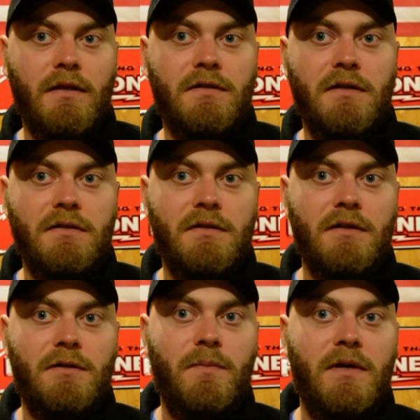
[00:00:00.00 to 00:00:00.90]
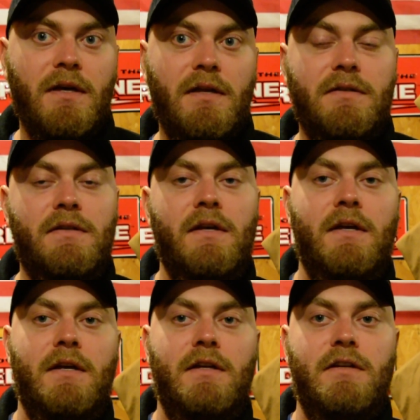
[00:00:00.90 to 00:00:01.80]
this instance because
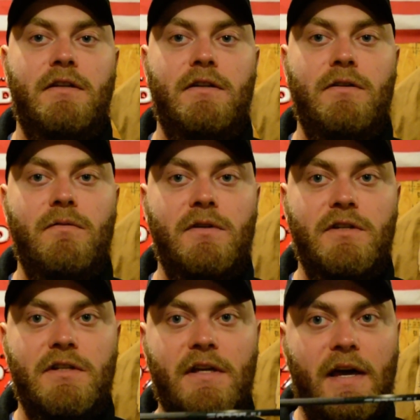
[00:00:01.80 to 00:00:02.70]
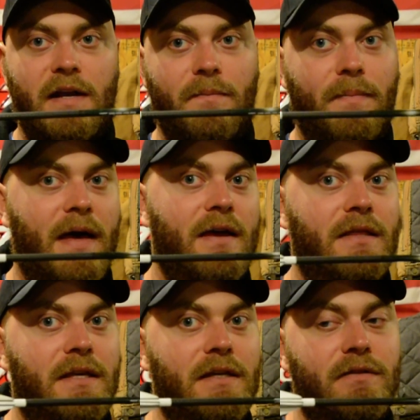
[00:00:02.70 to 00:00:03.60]
you can just kind of buy
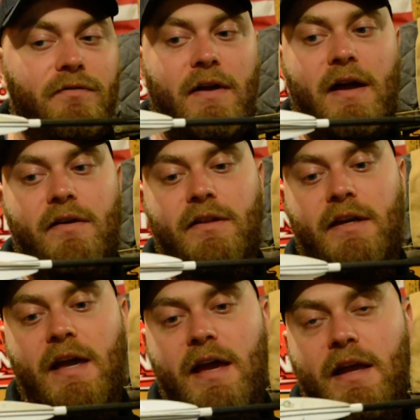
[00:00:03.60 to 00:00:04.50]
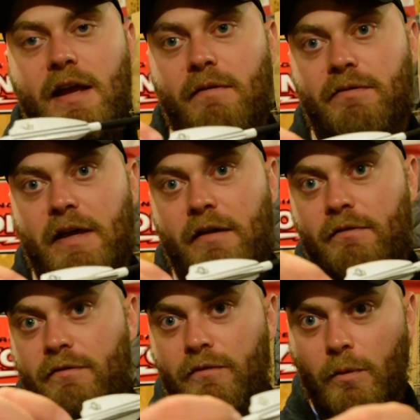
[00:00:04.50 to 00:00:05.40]
these out of the gate, and with
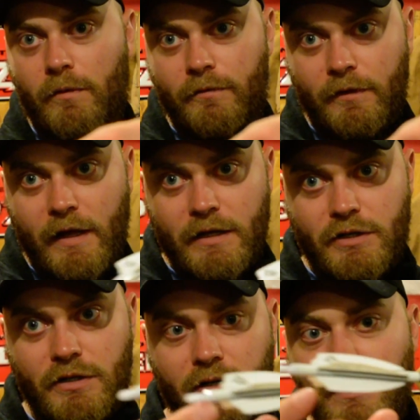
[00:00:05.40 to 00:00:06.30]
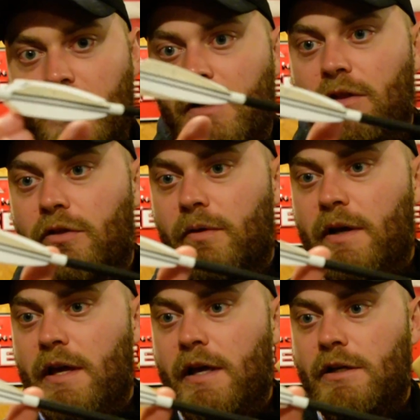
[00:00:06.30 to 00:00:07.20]
that four fletch,
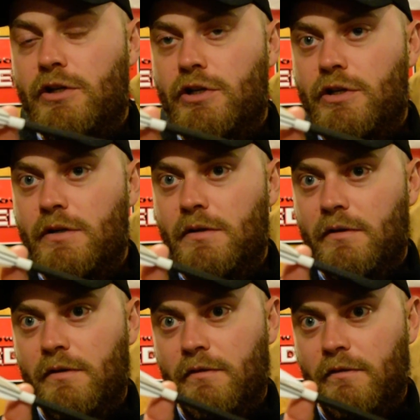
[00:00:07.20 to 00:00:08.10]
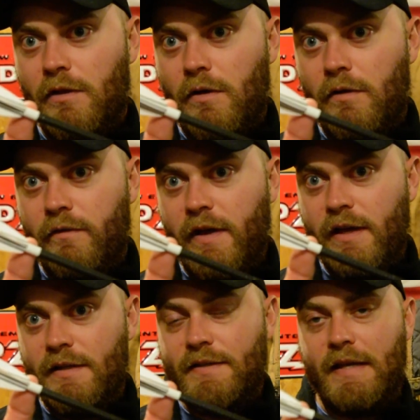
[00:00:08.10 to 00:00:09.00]
3-inch long
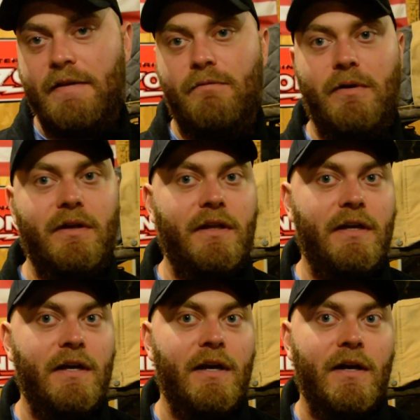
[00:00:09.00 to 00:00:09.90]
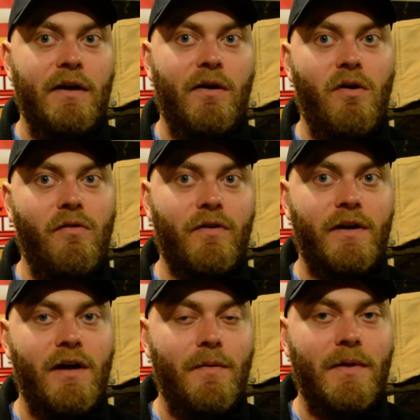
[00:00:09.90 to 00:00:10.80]
vanes, they really
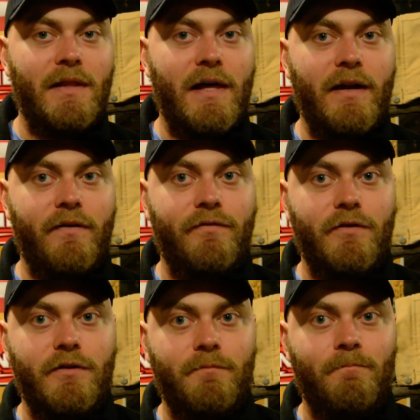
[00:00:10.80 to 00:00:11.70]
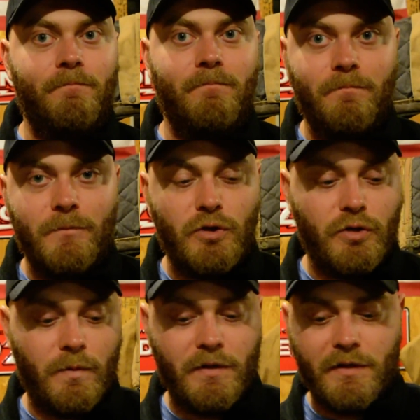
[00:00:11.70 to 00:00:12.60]
overcome a lot of
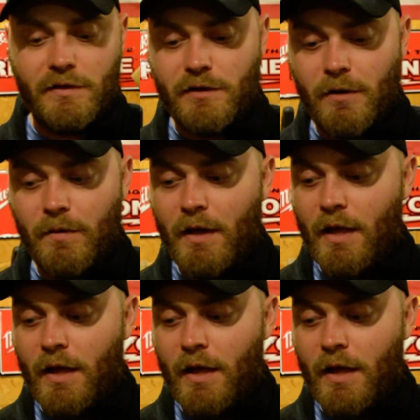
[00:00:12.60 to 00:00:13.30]
shortness. So